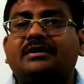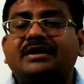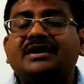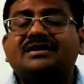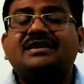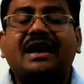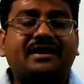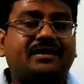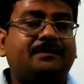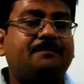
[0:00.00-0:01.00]
thing is
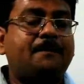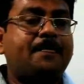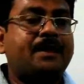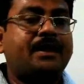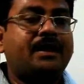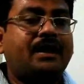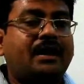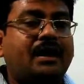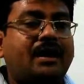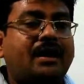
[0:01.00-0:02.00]
that
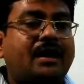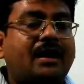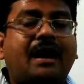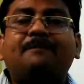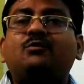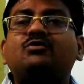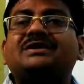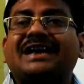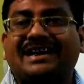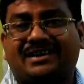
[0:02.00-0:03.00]
up to
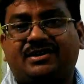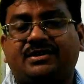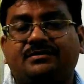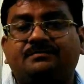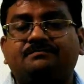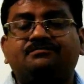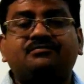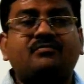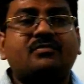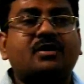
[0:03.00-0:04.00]
set
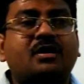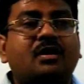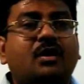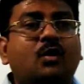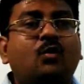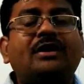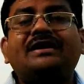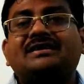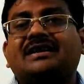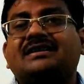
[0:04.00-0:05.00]
we
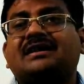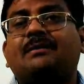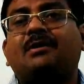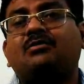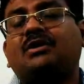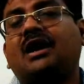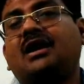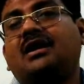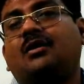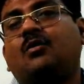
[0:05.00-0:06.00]
discuss about
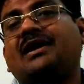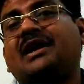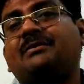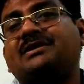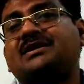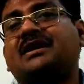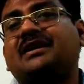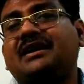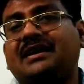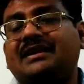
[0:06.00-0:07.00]
the one
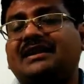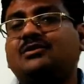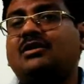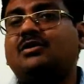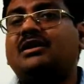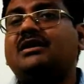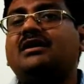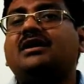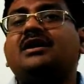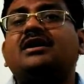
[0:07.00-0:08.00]
dimensional data, that is only
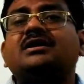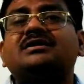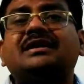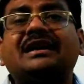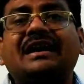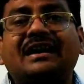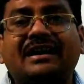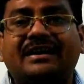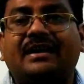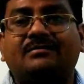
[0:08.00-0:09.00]
on single
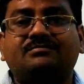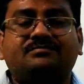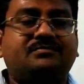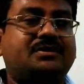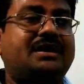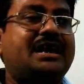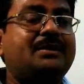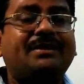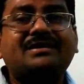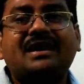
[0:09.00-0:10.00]
data. The
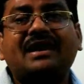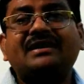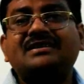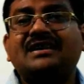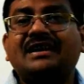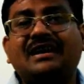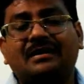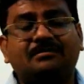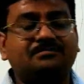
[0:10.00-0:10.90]
elements are in single.